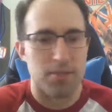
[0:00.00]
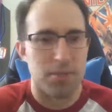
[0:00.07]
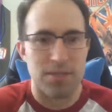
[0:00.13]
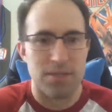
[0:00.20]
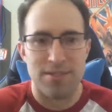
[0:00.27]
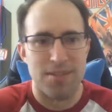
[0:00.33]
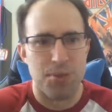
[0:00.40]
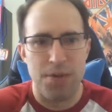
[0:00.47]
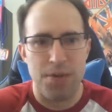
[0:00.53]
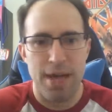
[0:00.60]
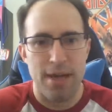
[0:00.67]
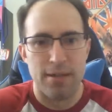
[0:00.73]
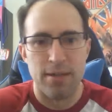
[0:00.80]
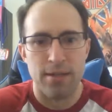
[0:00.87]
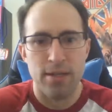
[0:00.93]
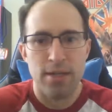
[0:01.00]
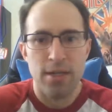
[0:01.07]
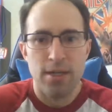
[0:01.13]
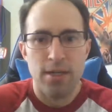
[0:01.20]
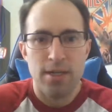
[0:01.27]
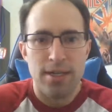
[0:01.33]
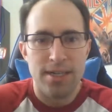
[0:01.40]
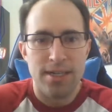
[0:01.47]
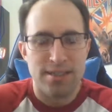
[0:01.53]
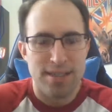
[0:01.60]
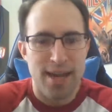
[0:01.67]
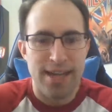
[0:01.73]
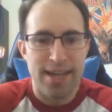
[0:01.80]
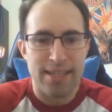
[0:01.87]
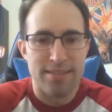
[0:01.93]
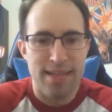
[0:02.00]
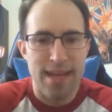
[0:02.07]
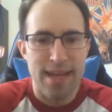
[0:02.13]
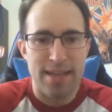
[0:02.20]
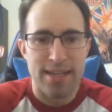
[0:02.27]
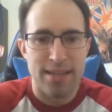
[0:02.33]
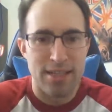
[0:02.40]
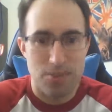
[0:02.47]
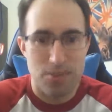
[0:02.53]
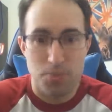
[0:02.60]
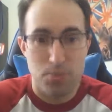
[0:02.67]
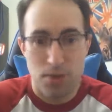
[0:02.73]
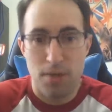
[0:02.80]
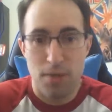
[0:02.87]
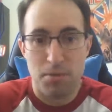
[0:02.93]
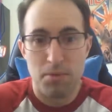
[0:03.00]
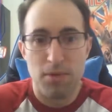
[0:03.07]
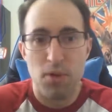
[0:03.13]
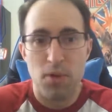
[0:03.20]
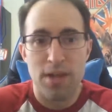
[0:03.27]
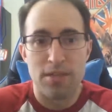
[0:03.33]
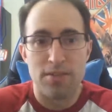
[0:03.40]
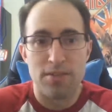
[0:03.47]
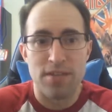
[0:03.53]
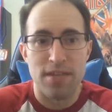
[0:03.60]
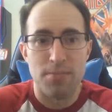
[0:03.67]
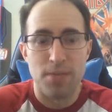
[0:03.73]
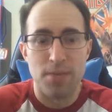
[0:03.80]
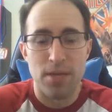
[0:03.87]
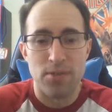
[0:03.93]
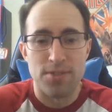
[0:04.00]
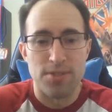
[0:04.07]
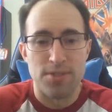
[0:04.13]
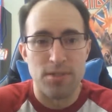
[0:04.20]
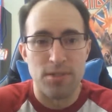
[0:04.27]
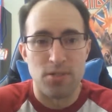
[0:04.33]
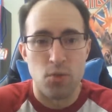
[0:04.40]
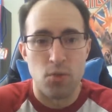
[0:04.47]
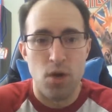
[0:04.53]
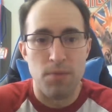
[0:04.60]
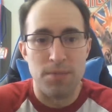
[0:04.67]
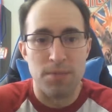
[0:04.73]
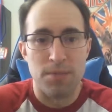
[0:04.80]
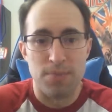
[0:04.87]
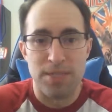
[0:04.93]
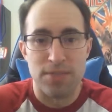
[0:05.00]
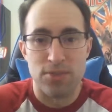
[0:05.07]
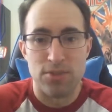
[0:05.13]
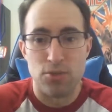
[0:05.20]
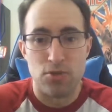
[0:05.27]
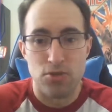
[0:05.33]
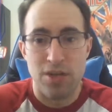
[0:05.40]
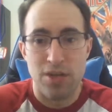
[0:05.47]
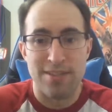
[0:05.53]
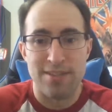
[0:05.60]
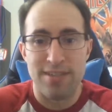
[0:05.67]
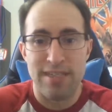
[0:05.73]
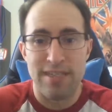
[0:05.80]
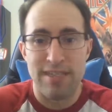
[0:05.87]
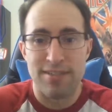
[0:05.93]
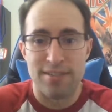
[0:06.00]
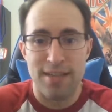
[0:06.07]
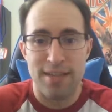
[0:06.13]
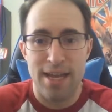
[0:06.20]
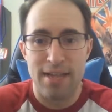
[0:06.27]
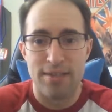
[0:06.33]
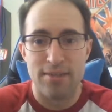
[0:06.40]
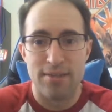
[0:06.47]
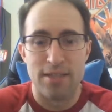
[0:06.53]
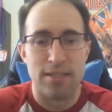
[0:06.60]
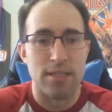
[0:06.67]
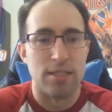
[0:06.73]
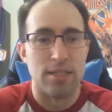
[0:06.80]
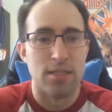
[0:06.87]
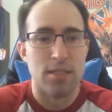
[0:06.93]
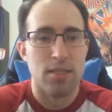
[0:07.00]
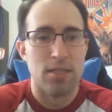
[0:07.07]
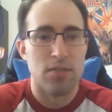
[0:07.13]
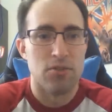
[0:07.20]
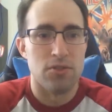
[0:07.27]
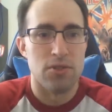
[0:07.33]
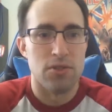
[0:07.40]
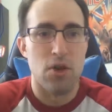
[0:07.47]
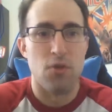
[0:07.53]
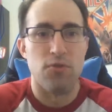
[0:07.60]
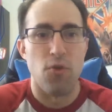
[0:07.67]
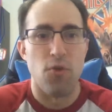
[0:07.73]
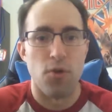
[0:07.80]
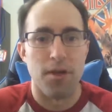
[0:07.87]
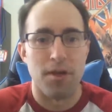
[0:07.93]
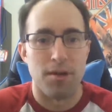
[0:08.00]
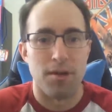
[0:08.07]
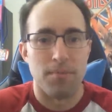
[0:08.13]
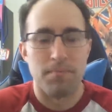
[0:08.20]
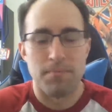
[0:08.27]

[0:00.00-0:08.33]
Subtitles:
But until then, it's kind of dead, and that's probably why the state of play was a little underwhelming, is because there just isn't anything to go for here.